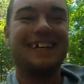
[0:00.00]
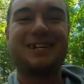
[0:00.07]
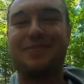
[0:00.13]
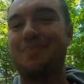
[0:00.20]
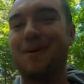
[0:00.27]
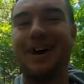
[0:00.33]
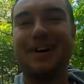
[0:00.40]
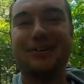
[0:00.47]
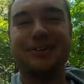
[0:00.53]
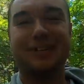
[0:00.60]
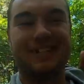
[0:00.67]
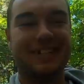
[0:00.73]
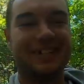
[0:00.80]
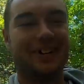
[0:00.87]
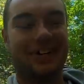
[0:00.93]
that's minor
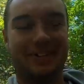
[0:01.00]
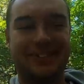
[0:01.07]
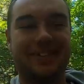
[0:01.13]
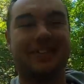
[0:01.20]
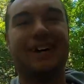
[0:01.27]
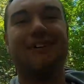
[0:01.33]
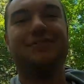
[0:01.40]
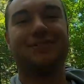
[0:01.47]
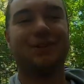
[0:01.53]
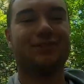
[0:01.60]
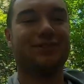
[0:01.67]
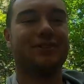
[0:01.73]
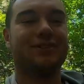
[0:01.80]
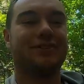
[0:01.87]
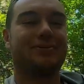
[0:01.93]
details.
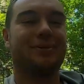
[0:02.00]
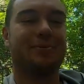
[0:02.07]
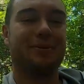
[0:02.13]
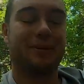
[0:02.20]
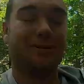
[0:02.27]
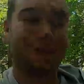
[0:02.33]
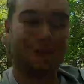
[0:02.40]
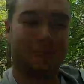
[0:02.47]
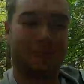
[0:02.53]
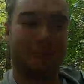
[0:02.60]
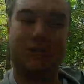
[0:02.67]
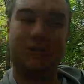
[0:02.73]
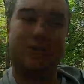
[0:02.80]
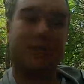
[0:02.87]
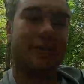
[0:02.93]
Leftovers will be much
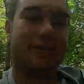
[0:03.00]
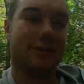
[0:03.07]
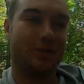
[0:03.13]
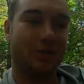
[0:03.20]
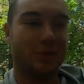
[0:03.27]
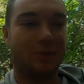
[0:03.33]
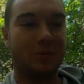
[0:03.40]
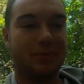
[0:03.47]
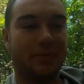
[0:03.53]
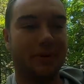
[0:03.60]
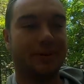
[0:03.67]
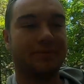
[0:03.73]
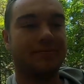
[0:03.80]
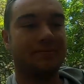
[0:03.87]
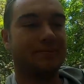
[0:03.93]
appreciated too.
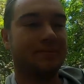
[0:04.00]
But